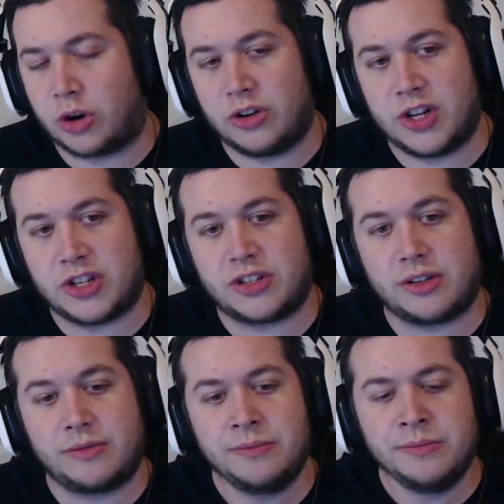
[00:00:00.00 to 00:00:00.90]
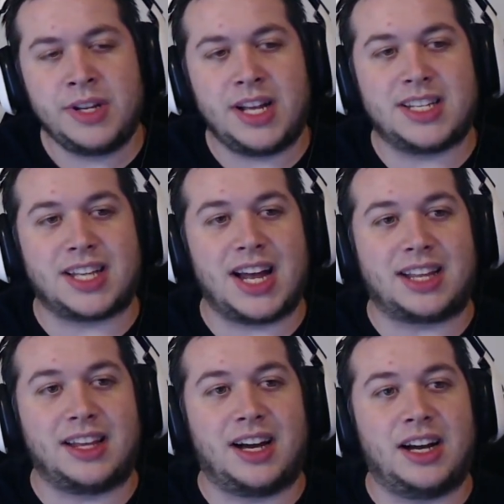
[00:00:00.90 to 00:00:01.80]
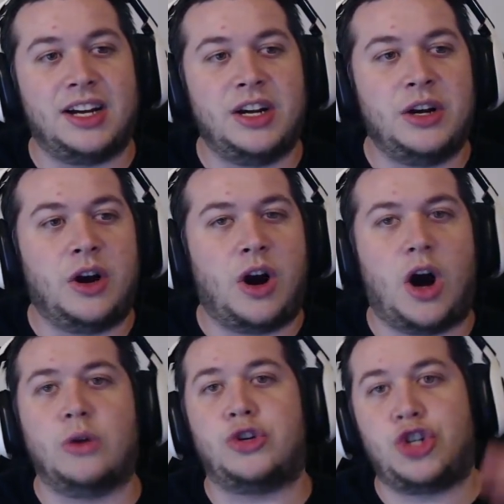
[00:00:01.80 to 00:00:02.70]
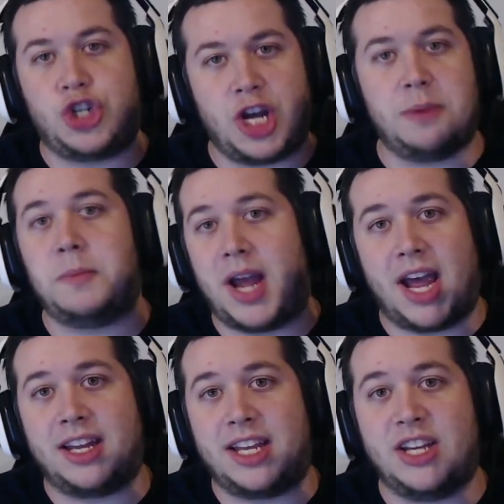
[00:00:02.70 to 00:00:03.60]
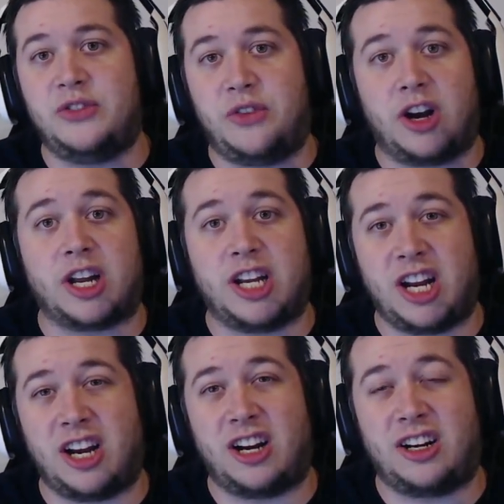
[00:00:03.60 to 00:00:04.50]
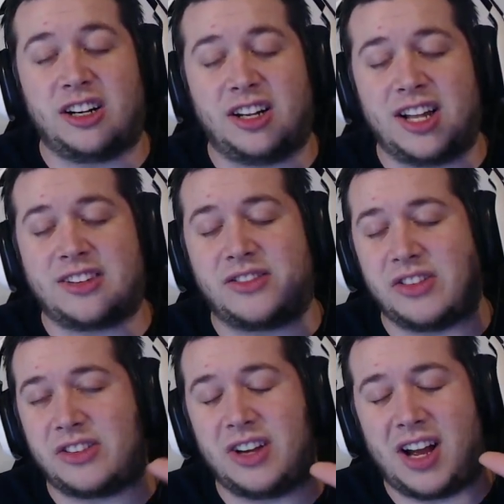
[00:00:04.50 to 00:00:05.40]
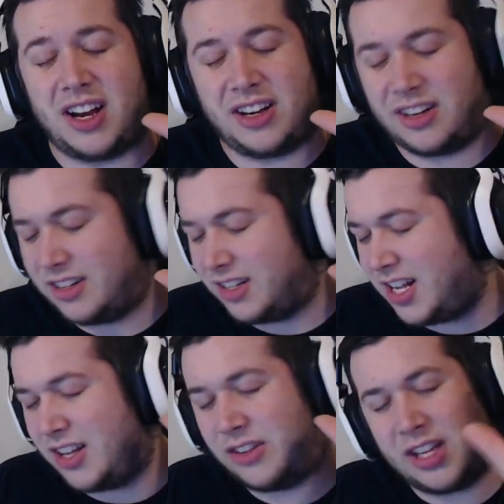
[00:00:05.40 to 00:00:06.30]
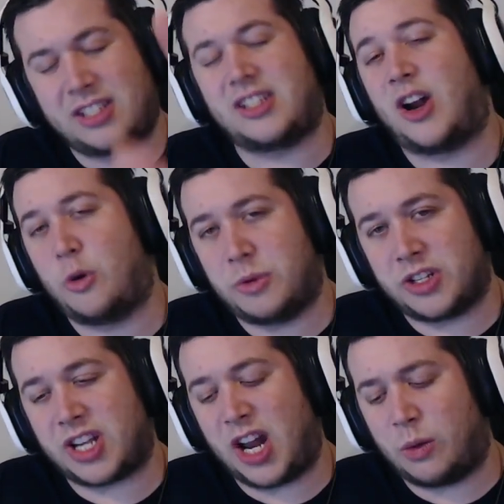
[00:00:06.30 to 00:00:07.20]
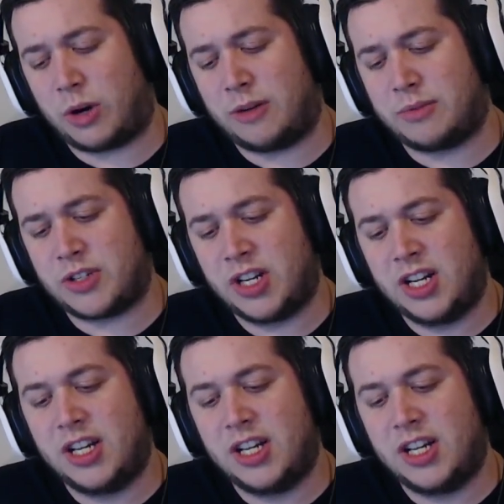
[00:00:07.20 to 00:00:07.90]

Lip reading: in this is like the, oh shit, man, he's fucking here. Let's just not let's not open this can of worms.